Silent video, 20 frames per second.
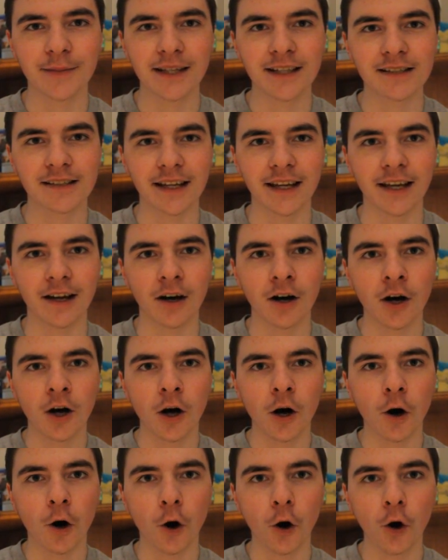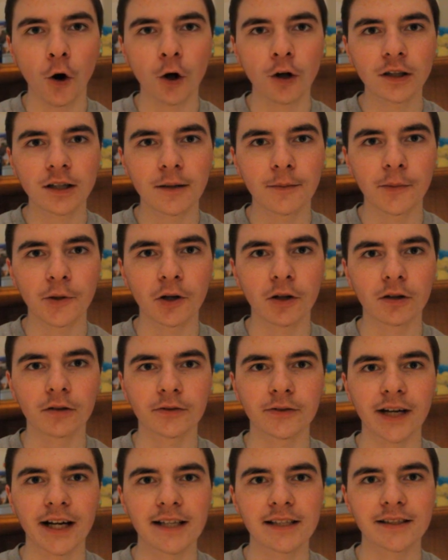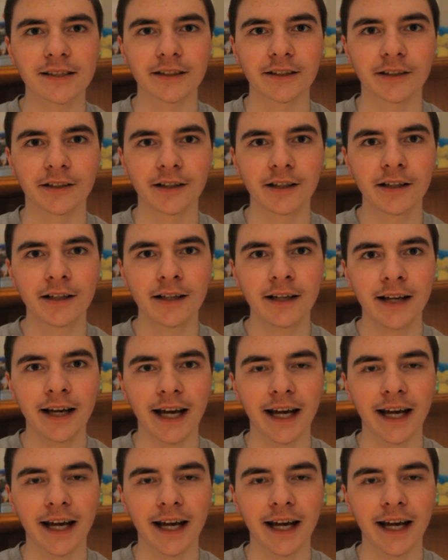He's a horrible wrestler,